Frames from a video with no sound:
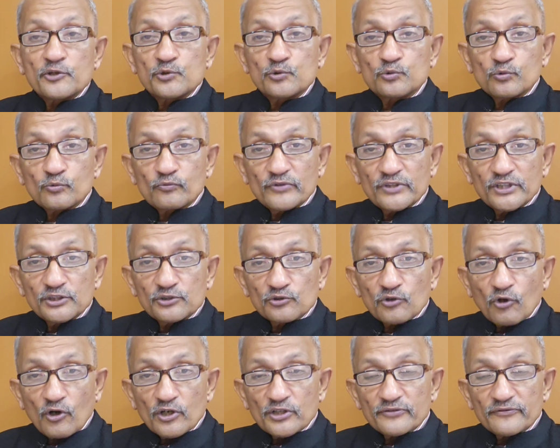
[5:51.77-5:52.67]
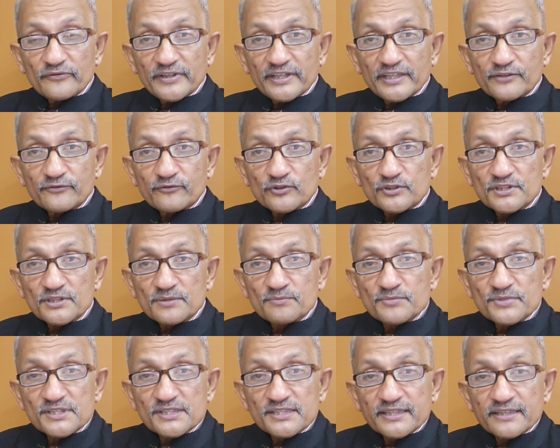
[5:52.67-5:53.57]
You will not wait for
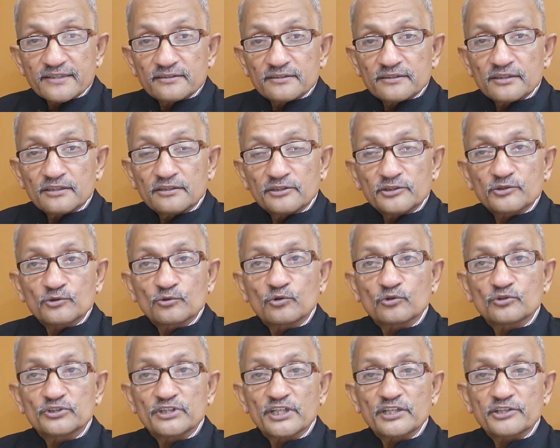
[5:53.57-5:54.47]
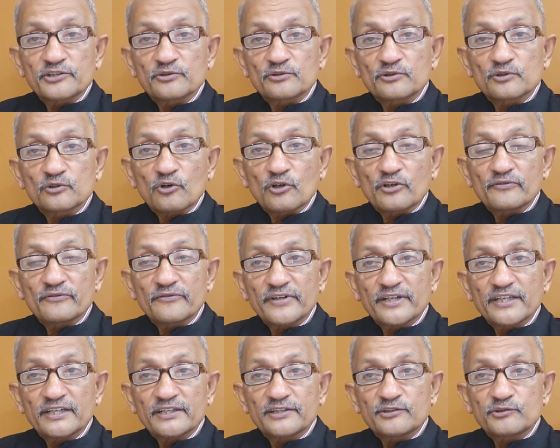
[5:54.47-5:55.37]
some signal to go there. You will not
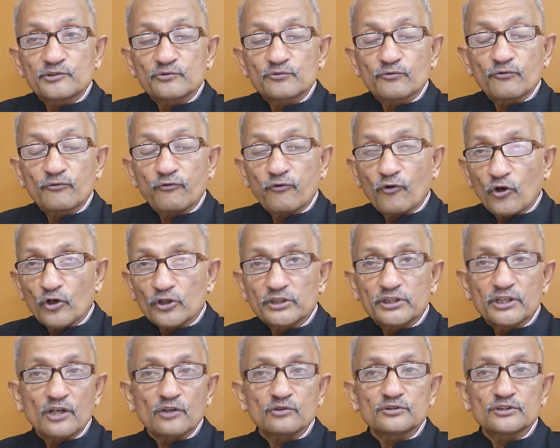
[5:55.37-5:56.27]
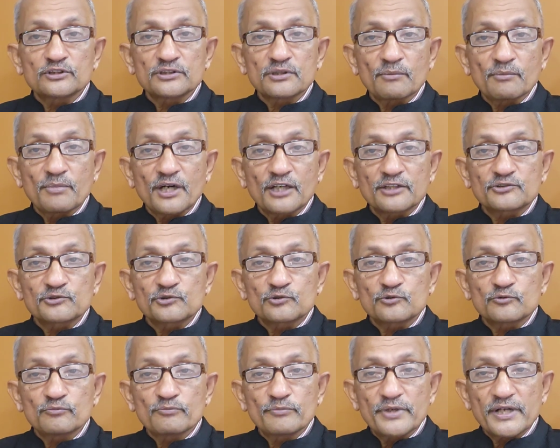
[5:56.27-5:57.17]
wait to fall down in the
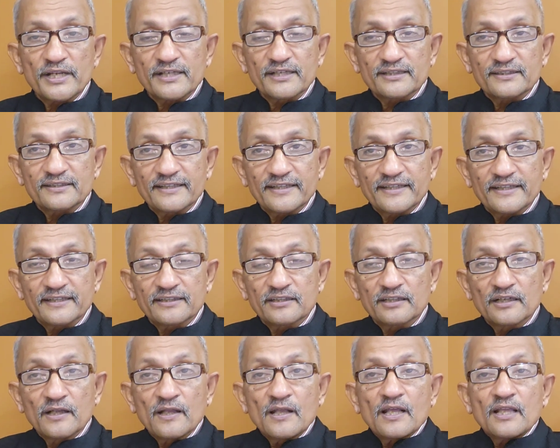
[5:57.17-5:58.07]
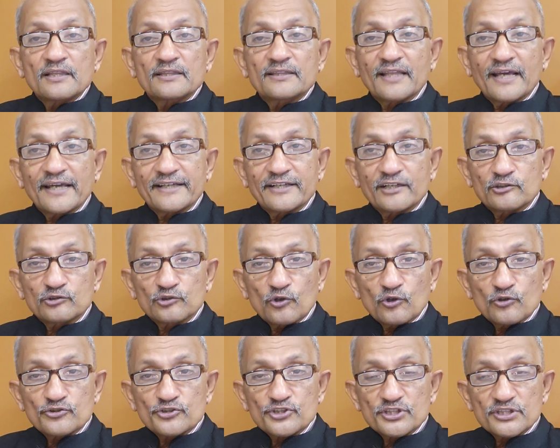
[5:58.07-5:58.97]
bathroom, break a leg, lie
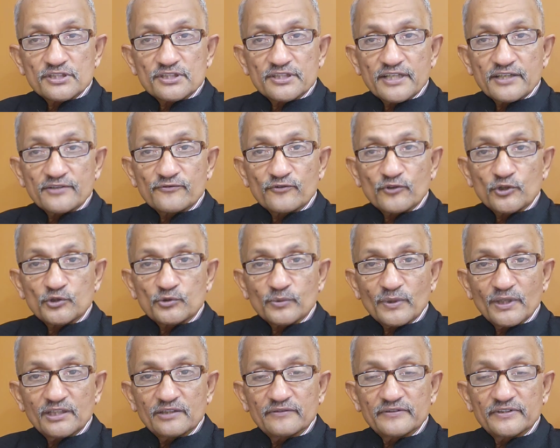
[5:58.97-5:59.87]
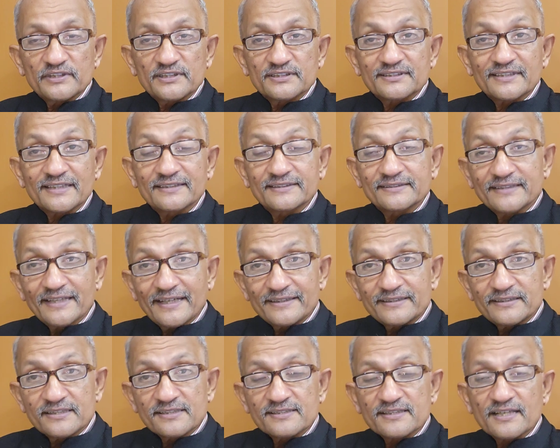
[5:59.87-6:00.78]
unconscious there for 12 years and
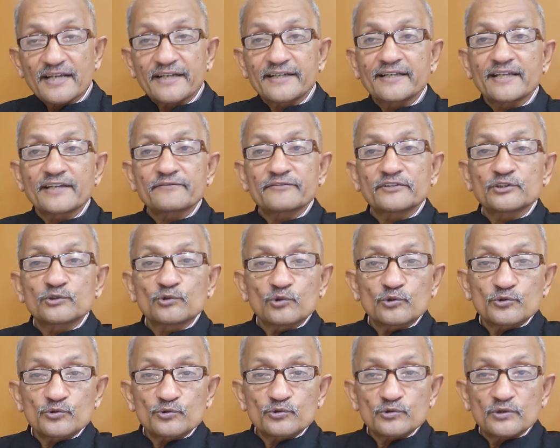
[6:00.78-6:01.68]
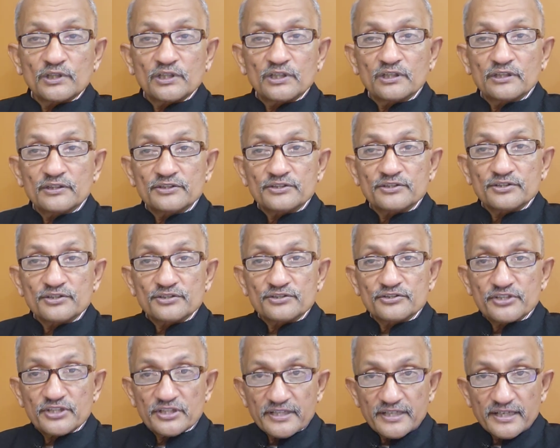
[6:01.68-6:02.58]
then decide I will go to a
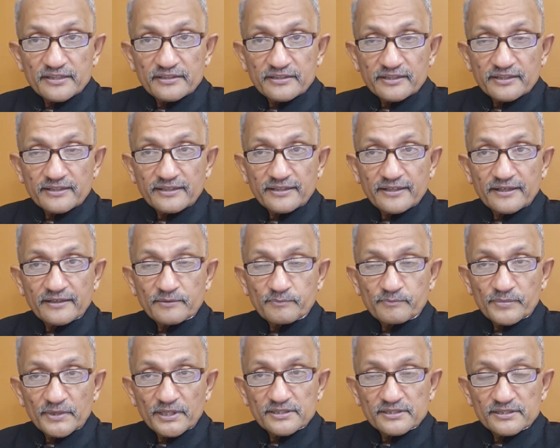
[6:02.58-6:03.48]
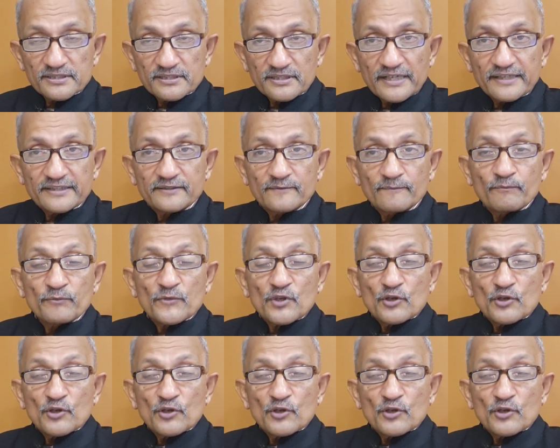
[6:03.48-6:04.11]
geriatric care place, right?